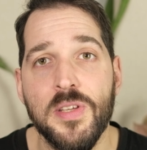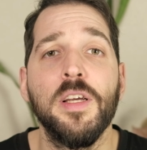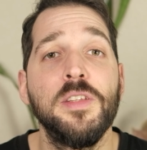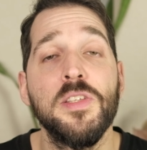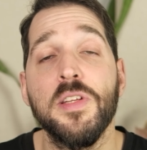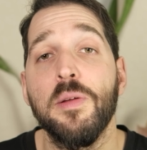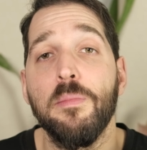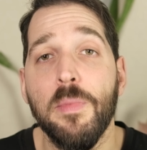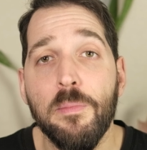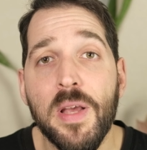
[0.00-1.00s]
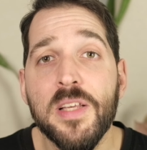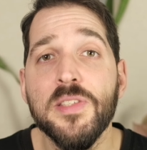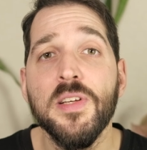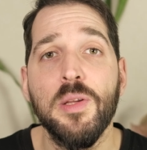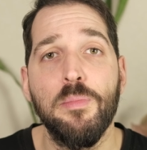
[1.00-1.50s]
It is an
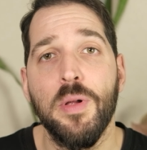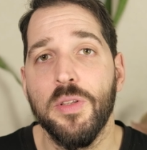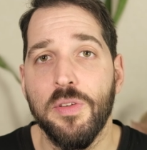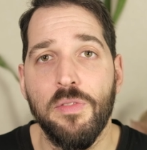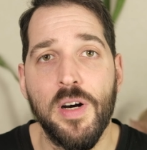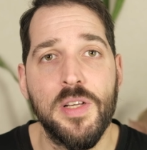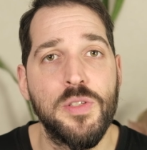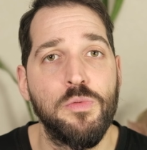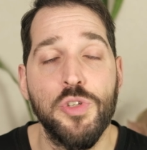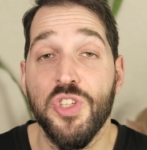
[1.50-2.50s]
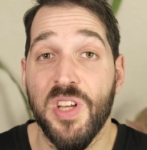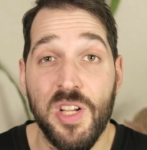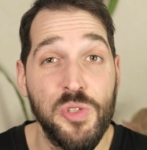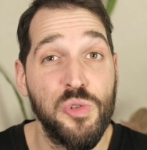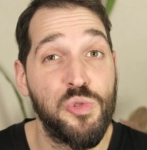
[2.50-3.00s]
amazingly built device, which is
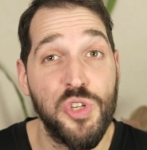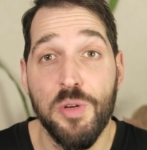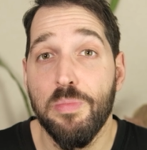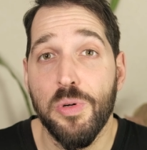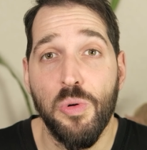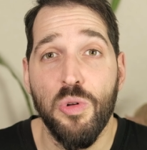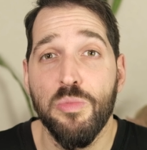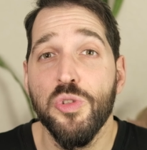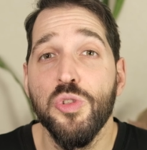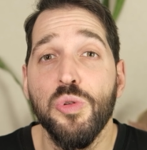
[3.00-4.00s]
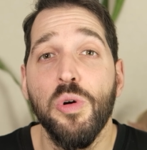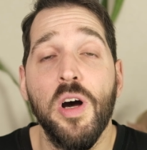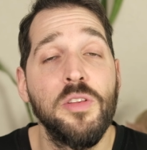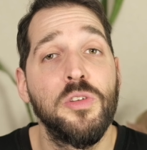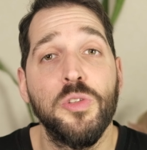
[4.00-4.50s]
also cheaper, almost
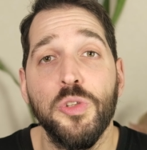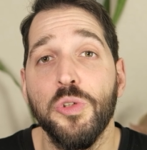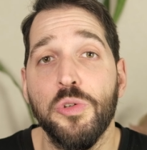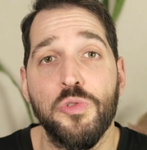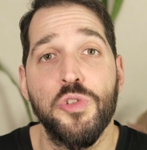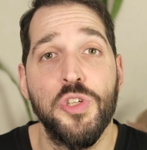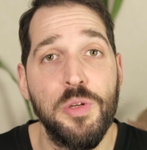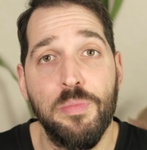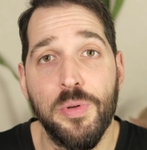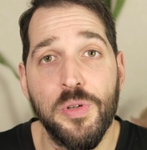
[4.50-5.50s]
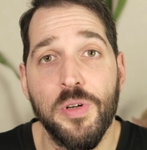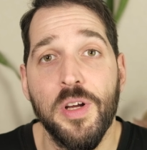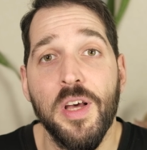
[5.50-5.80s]
200 euros cheaper.